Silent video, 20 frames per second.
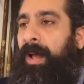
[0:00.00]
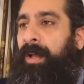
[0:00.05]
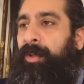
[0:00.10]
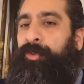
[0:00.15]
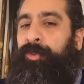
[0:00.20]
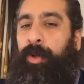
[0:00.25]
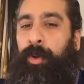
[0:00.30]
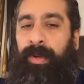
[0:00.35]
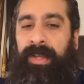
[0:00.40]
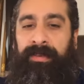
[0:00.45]

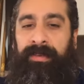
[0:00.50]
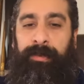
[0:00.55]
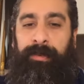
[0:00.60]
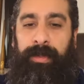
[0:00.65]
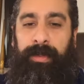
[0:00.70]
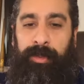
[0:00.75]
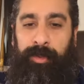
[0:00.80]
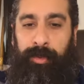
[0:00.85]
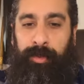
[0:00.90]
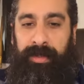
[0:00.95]
So if
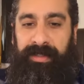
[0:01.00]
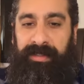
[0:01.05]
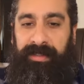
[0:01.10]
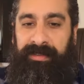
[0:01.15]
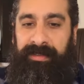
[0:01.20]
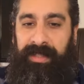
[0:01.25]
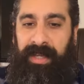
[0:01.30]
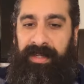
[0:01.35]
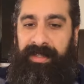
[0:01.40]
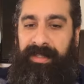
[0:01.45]
you enjoyed this
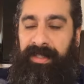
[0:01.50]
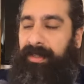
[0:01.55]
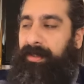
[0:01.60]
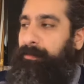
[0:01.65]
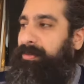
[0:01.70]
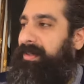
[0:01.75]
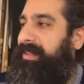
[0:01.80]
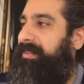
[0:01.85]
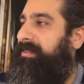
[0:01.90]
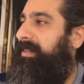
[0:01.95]
study,
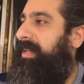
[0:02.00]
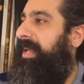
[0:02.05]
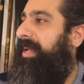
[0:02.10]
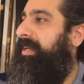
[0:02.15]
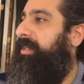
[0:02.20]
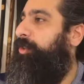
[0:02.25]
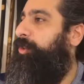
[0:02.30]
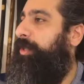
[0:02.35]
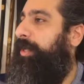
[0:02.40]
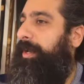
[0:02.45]
please
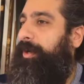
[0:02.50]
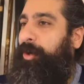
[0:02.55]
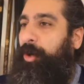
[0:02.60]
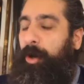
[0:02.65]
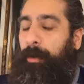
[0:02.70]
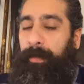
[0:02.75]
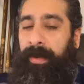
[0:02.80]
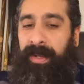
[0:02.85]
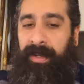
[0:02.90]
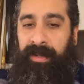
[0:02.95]
like, share,
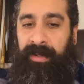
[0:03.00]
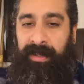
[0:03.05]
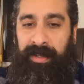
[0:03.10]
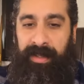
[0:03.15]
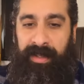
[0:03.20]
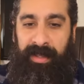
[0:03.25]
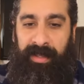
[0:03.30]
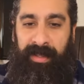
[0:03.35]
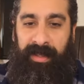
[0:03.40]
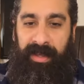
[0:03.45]
comment.
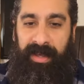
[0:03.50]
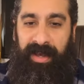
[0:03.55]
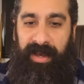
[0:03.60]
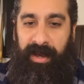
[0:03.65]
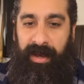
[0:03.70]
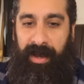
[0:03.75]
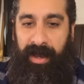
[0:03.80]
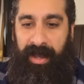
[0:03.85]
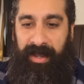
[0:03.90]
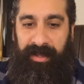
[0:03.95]

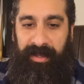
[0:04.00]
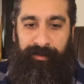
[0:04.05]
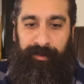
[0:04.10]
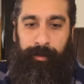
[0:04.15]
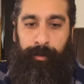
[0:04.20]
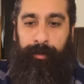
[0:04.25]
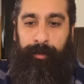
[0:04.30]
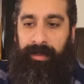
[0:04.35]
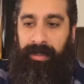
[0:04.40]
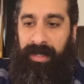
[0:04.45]
If
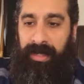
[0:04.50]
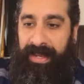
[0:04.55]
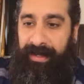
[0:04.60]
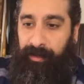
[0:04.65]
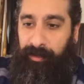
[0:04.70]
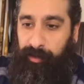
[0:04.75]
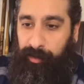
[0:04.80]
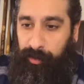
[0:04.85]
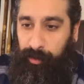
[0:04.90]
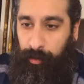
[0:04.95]
you would
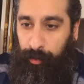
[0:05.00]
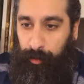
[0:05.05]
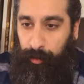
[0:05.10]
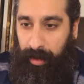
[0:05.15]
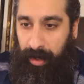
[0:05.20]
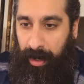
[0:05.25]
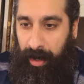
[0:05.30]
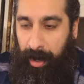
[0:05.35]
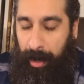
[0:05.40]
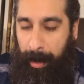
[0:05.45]
like to,
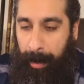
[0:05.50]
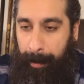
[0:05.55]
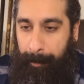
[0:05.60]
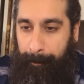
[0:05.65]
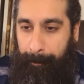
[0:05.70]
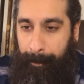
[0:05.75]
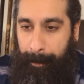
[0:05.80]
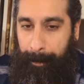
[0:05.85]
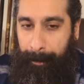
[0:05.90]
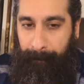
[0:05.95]
hold
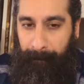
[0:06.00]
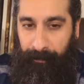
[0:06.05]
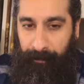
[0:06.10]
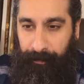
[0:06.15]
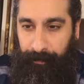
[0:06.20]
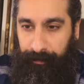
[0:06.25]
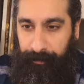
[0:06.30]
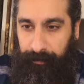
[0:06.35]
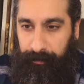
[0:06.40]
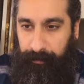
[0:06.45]
on
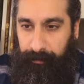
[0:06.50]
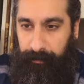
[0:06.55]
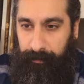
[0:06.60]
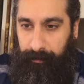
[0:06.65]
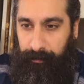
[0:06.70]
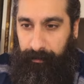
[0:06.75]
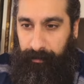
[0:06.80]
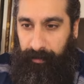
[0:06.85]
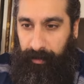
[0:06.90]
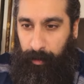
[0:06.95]

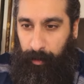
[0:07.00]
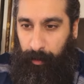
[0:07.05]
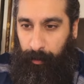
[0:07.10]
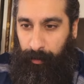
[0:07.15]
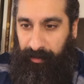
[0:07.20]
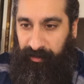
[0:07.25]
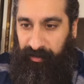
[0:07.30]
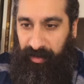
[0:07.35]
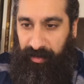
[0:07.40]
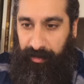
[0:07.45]

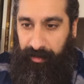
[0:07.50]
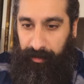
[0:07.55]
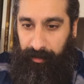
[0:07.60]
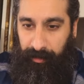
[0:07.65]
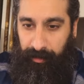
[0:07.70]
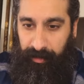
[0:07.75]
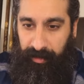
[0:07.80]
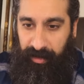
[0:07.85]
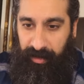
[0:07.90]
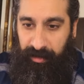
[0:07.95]
1
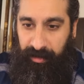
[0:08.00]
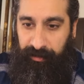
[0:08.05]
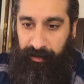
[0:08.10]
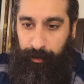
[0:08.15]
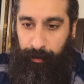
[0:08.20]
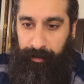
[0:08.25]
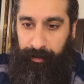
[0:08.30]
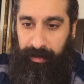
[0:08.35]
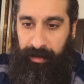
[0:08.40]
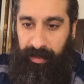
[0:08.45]
second. If
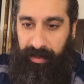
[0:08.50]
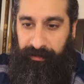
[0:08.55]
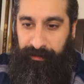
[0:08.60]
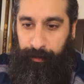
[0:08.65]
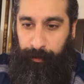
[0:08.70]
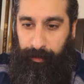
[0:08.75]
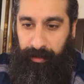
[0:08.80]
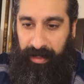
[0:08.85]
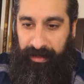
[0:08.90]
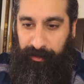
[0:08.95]
you
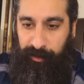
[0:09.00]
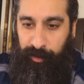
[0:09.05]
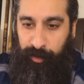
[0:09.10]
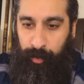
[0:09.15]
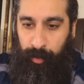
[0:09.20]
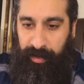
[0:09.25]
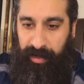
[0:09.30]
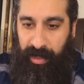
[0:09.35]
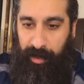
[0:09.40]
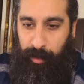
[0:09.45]
would like to
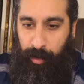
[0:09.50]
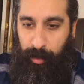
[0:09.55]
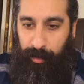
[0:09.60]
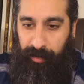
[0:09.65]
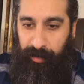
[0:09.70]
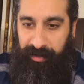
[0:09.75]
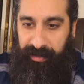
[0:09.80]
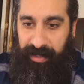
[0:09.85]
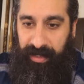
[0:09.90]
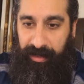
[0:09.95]
join our
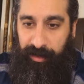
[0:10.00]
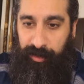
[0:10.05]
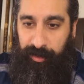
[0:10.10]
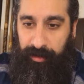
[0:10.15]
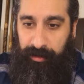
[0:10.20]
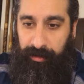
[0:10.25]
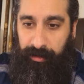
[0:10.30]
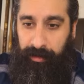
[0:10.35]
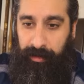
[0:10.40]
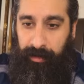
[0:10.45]

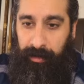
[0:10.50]
congregation,